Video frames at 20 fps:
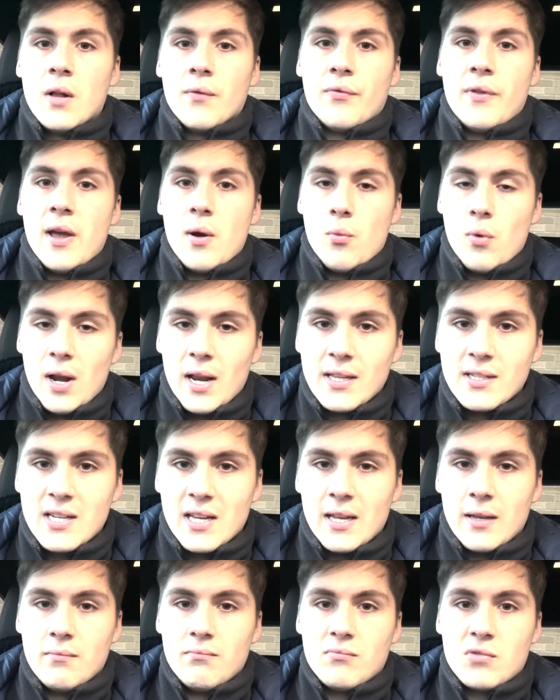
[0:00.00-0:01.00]
They're willing
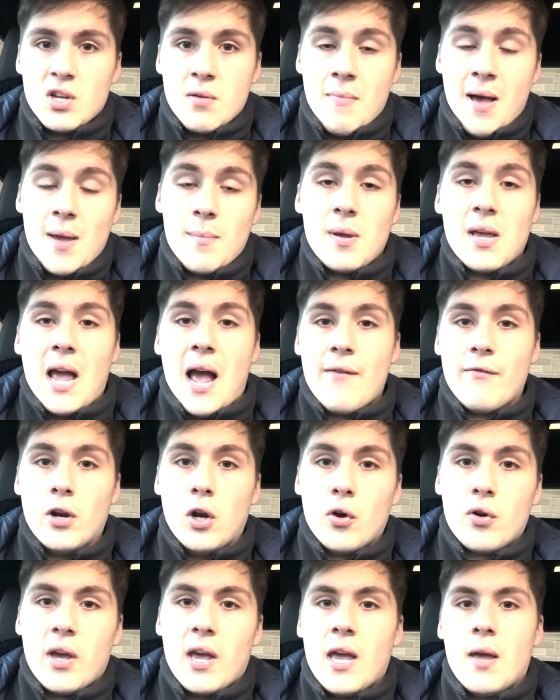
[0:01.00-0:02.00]
to maybe have a
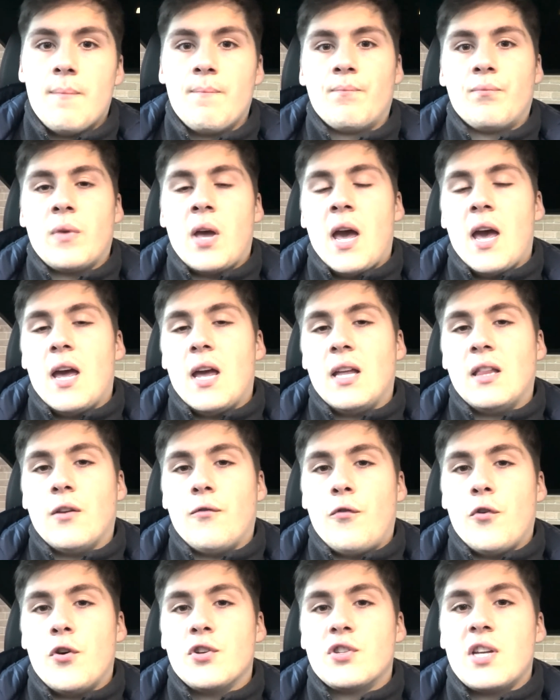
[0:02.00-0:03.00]
look at him in the
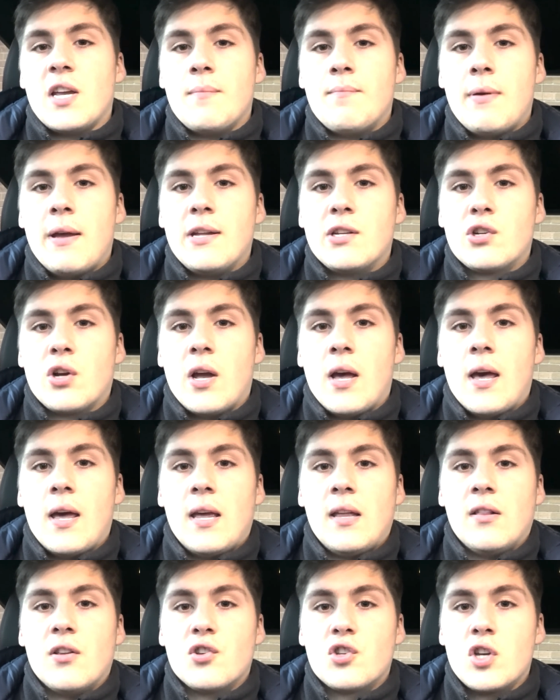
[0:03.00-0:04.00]
first team picture
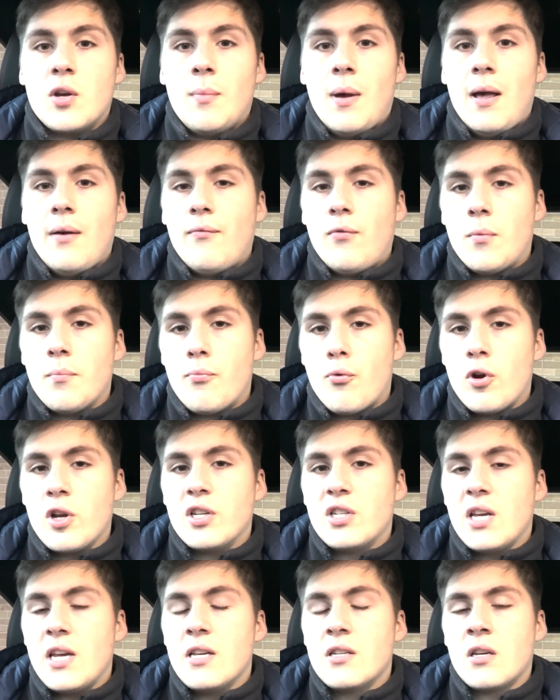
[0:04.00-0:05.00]
in the summer from
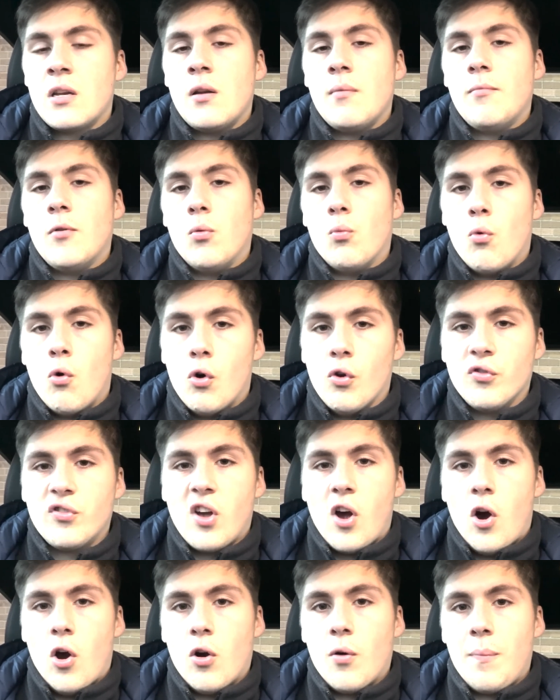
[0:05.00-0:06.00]
pre-season, but Wolves
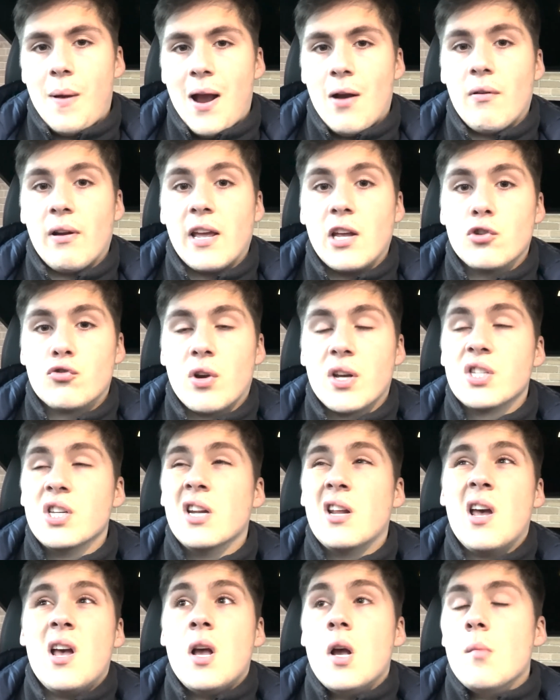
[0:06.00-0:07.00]
are apparently
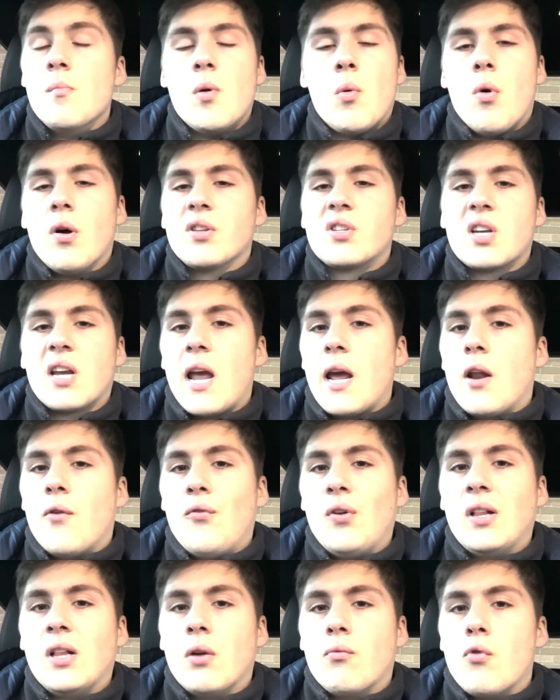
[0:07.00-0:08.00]
interested. But once again, I
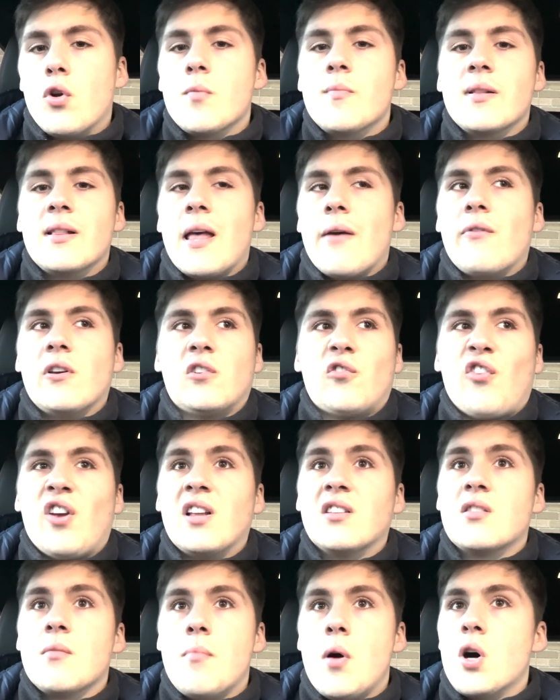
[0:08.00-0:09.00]
think the Ruben Neves
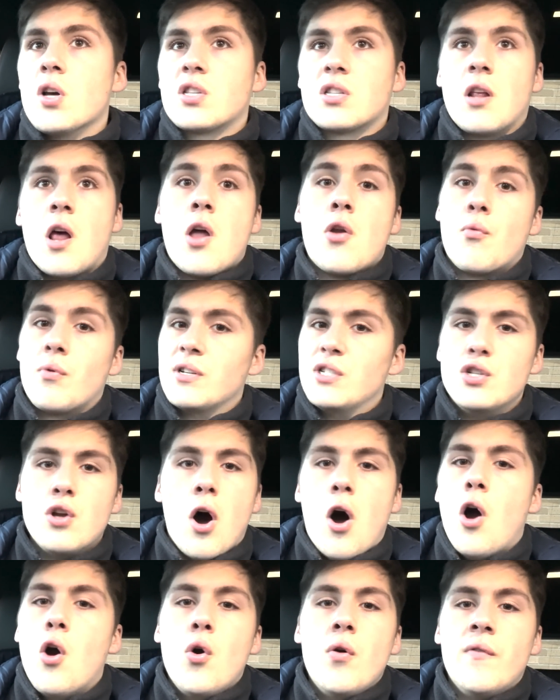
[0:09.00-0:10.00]
thing to Barcelona is
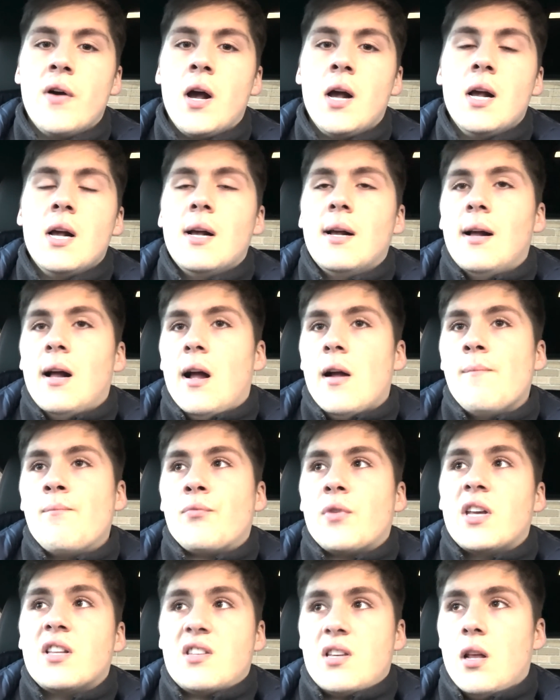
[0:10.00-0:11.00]
not over.
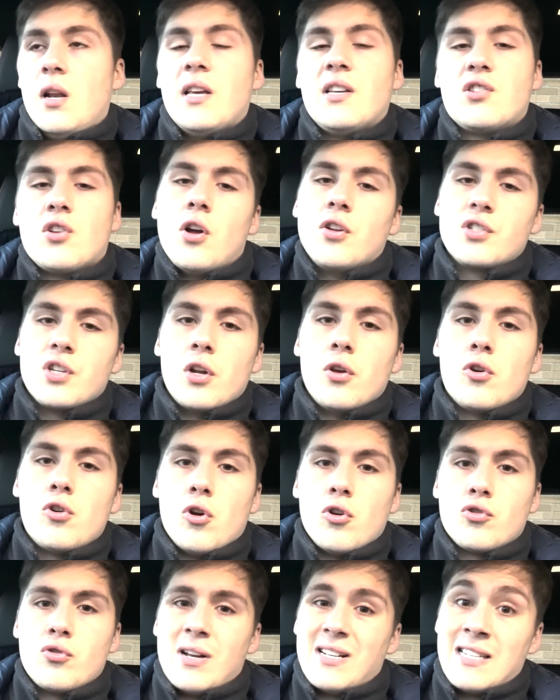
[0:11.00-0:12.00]
Until he signs a new
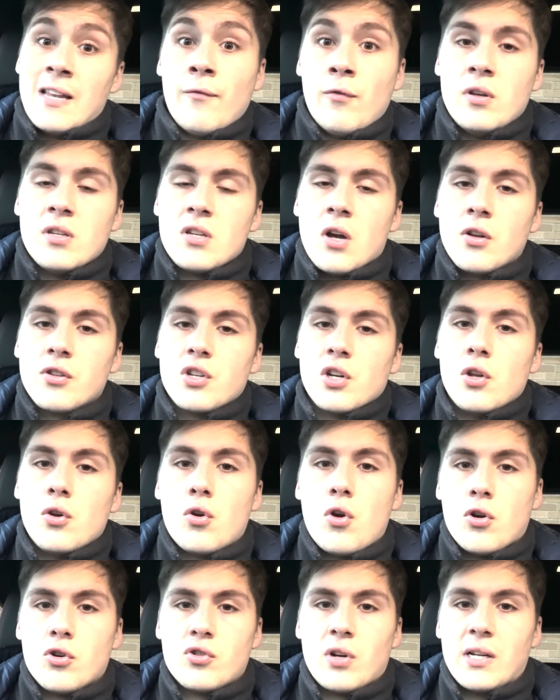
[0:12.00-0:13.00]
contract, if he signs a new
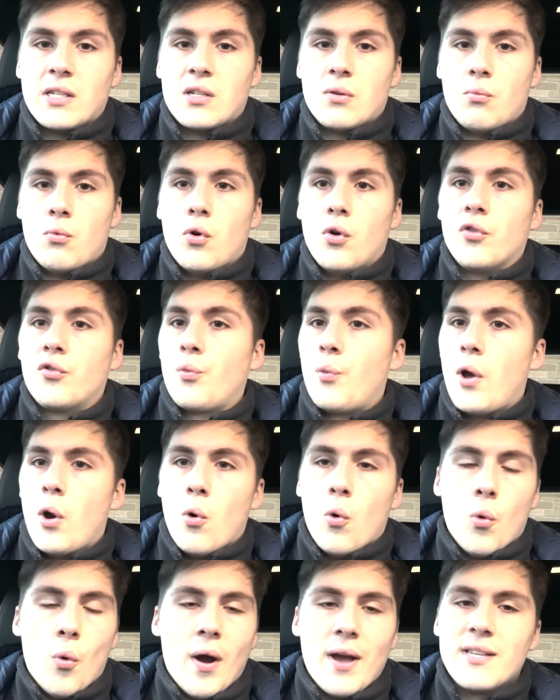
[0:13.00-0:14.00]
contract at Wolves, we're
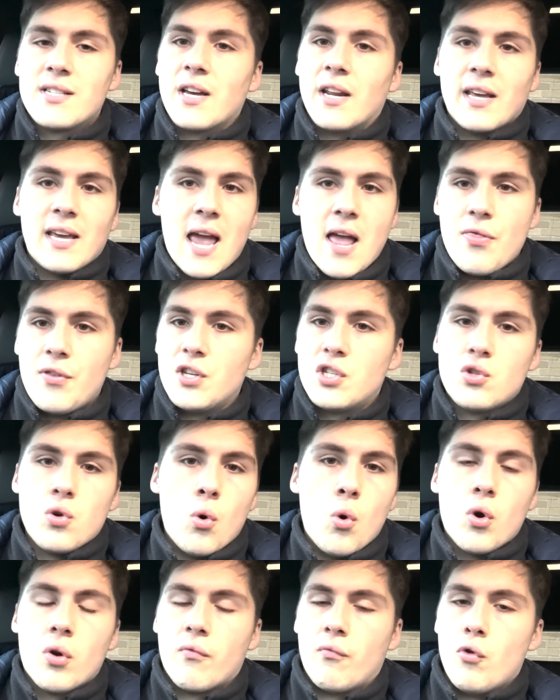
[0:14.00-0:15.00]
always going to get this
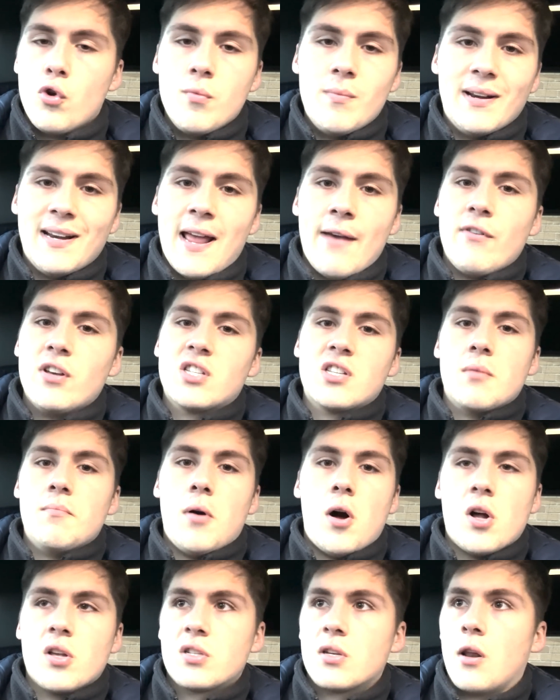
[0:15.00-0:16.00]
talk of Ruben Neves to
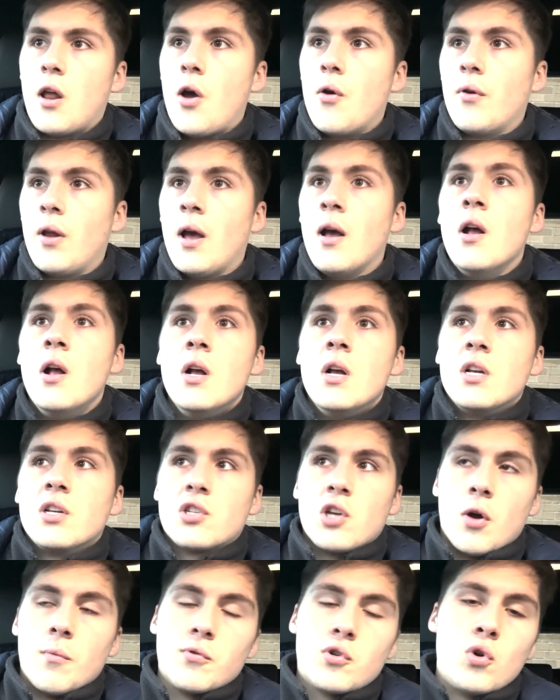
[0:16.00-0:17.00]
Barcelona.
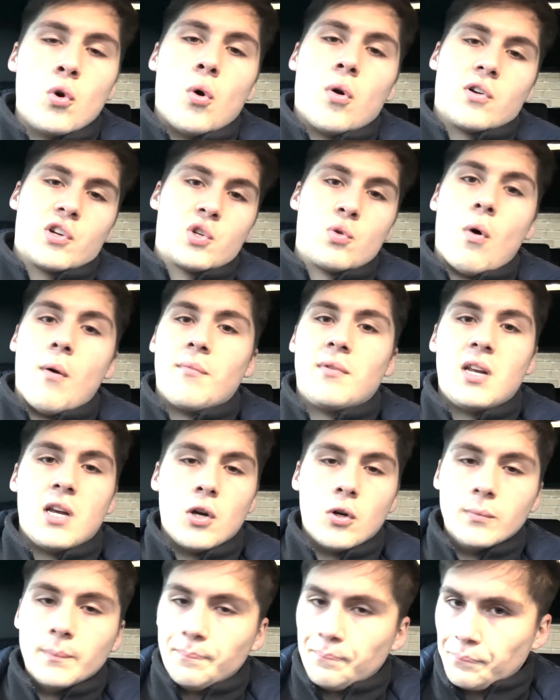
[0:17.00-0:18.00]
So I'm sure a swap
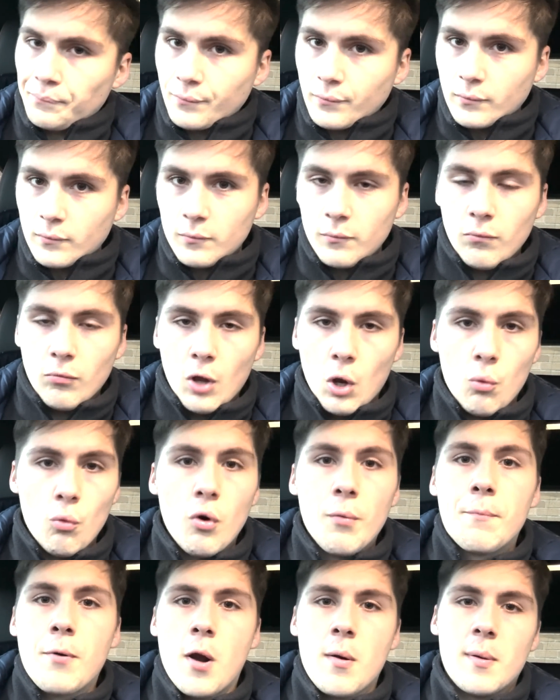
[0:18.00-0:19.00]
deal
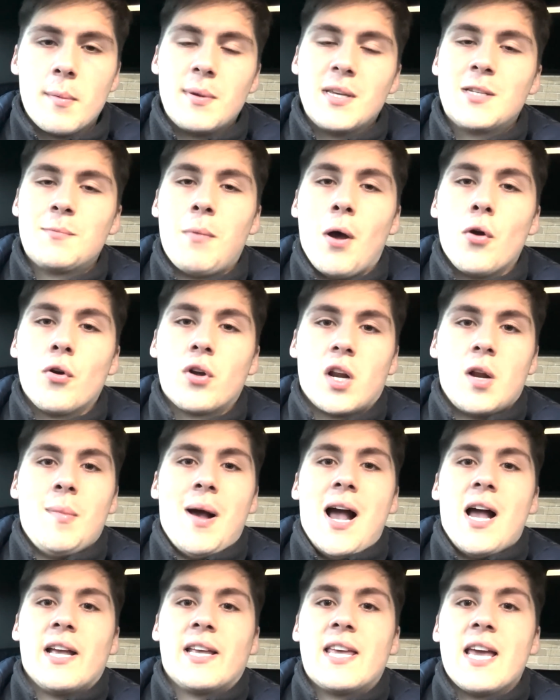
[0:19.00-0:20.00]
will probably be spoken
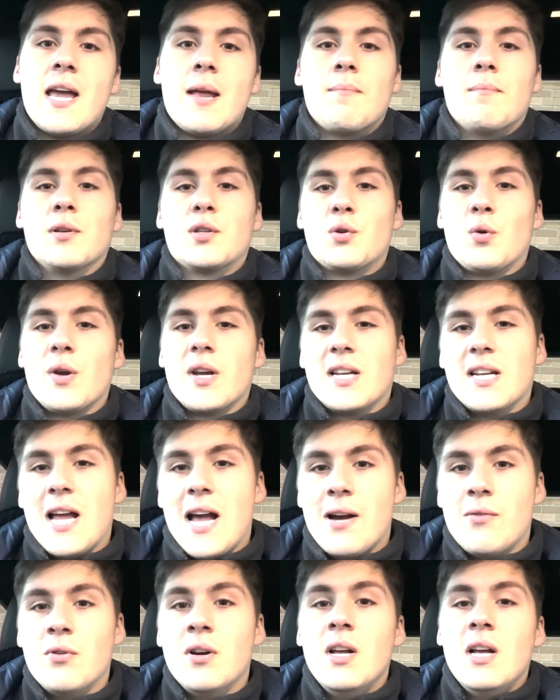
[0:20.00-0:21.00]
about again between
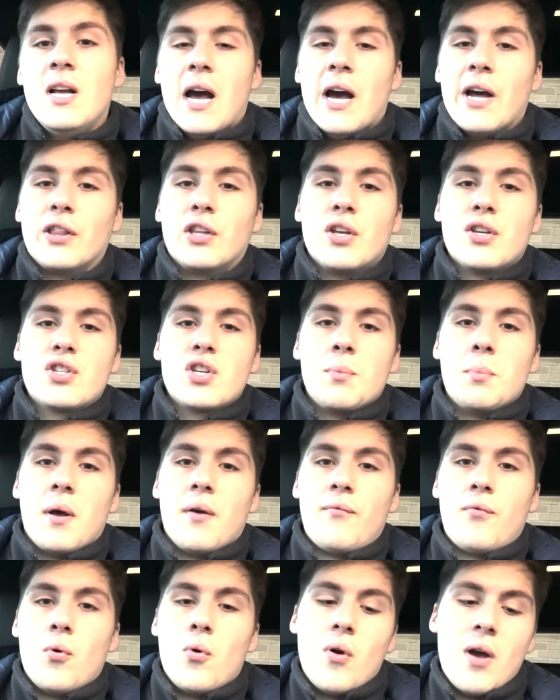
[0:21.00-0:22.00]
now and the
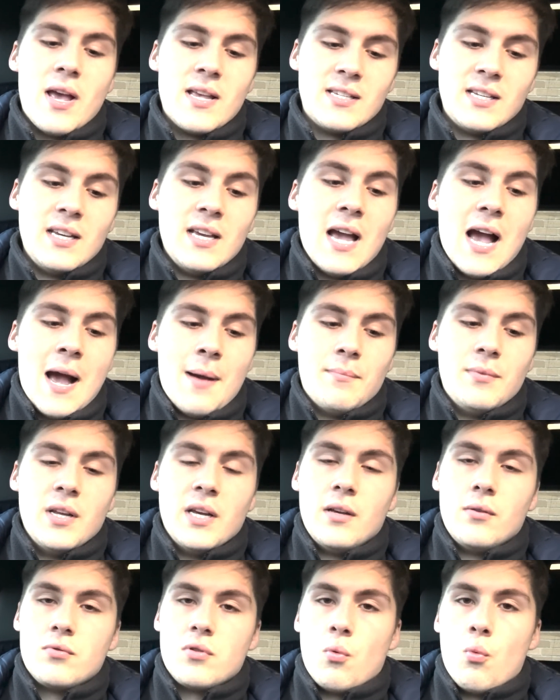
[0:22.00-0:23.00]
summer for Ezzy
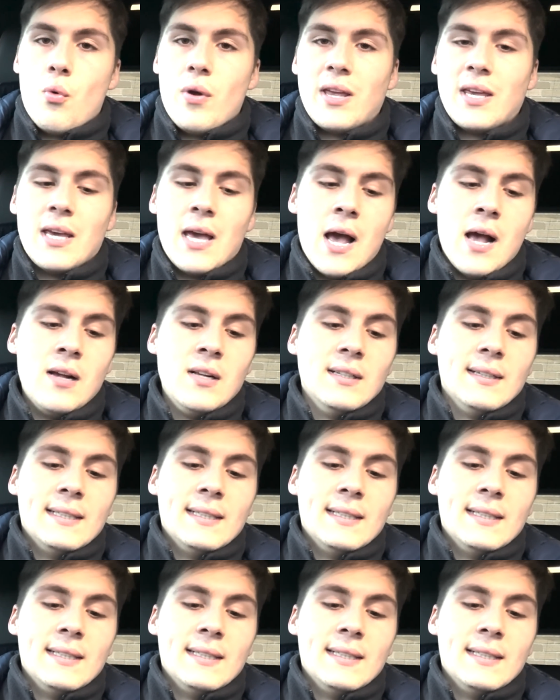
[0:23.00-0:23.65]
Abdi, who's a winger.